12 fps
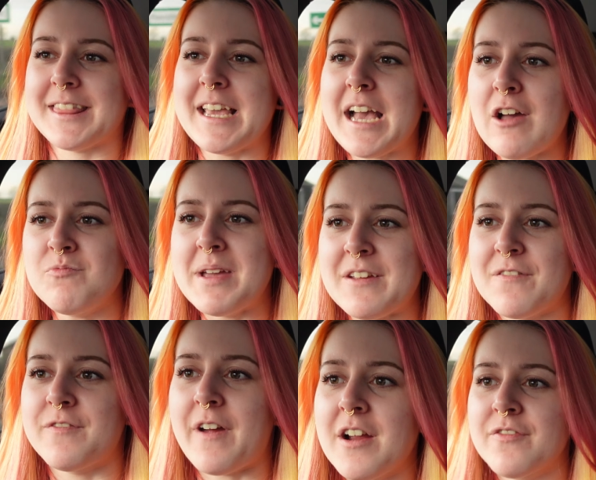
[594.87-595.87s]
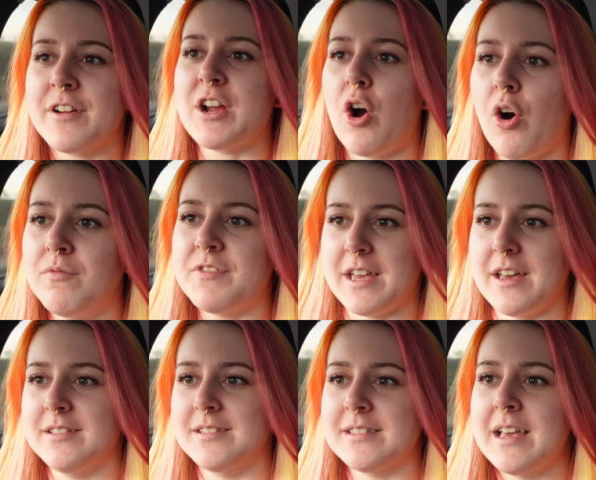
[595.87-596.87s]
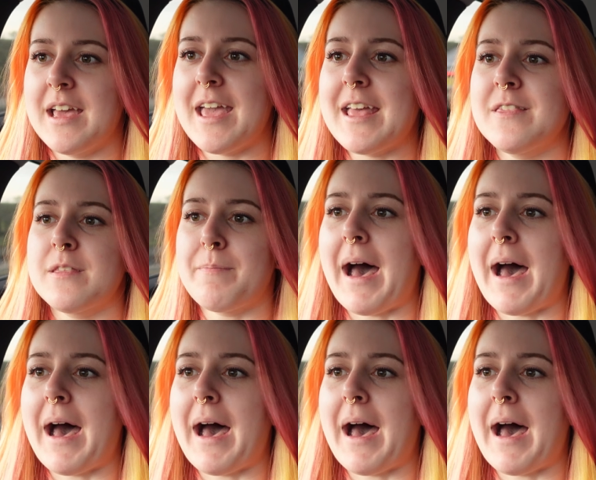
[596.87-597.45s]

I think I've made it very, very obvious in the